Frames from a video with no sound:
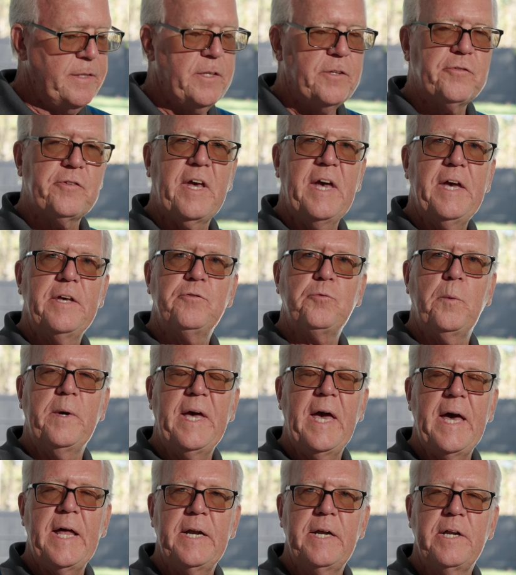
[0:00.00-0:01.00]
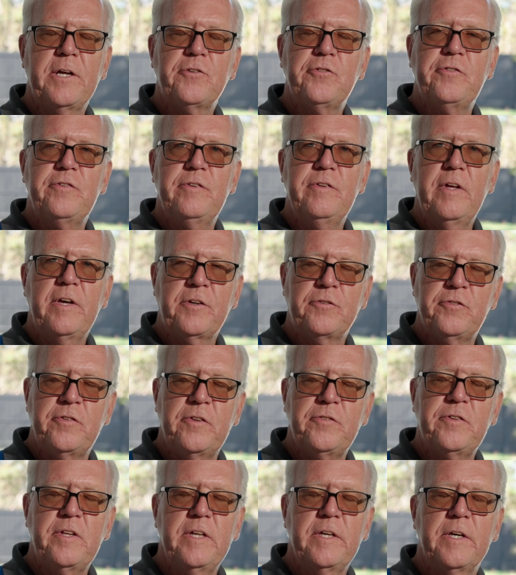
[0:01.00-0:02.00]
this case, we had an
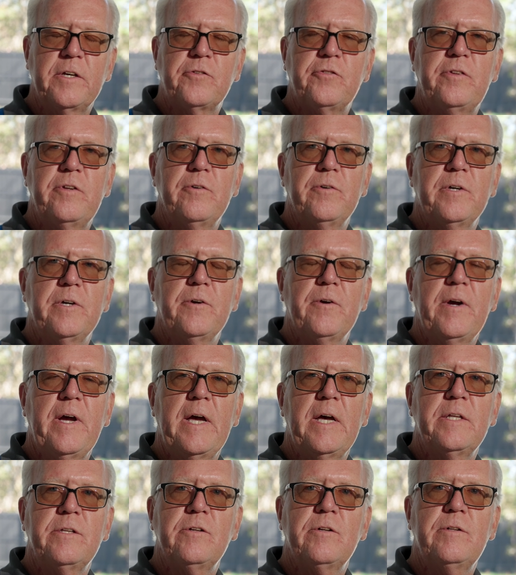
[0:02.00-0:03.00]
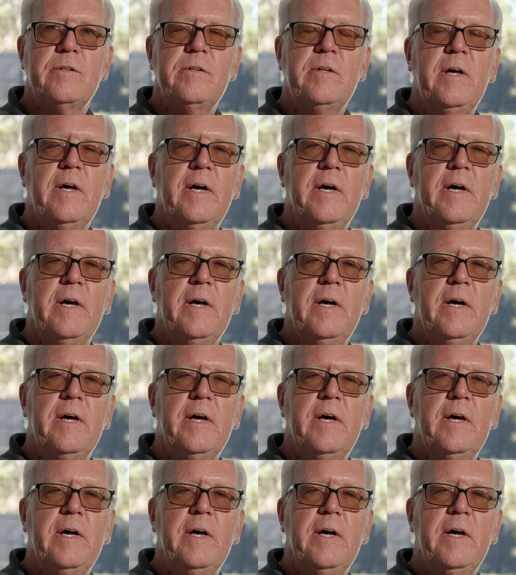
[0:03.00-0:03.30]
existing exterior handle.